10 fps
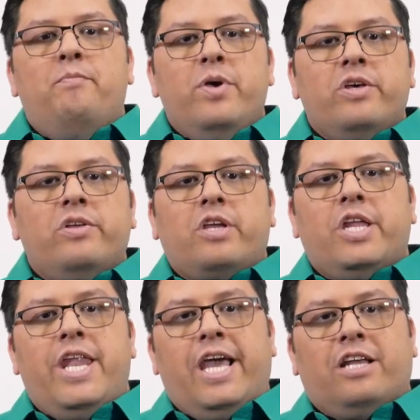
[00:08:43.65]
build
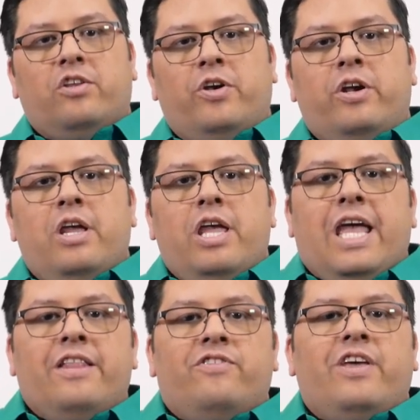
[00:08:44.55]
connector
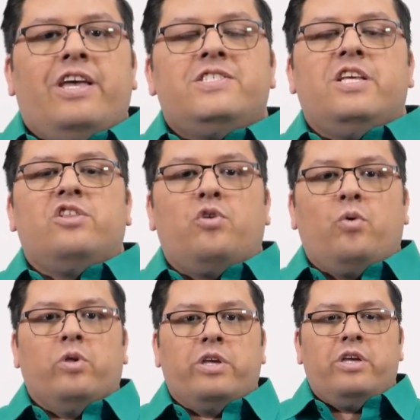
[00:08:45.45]
and test it
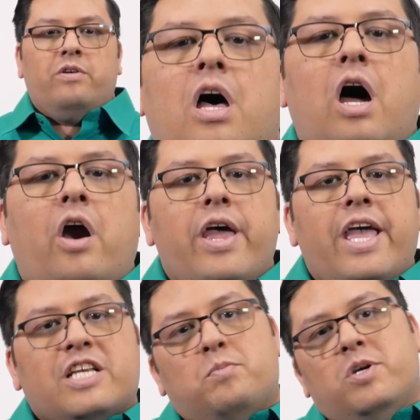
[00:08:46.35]
thoroughly. Our
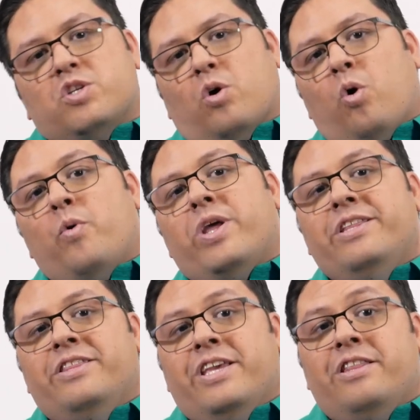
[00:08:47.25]
experts already
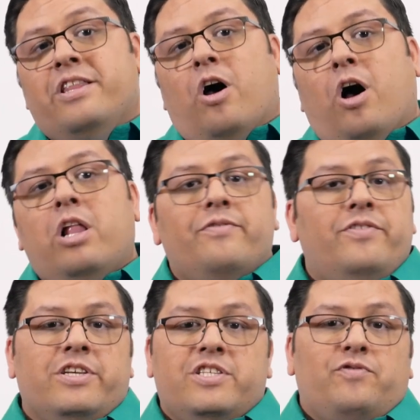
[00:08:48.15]
did all of
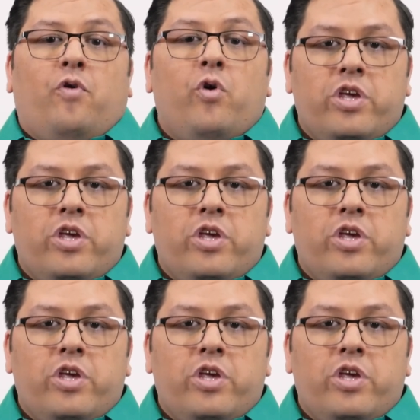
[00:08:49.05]
this for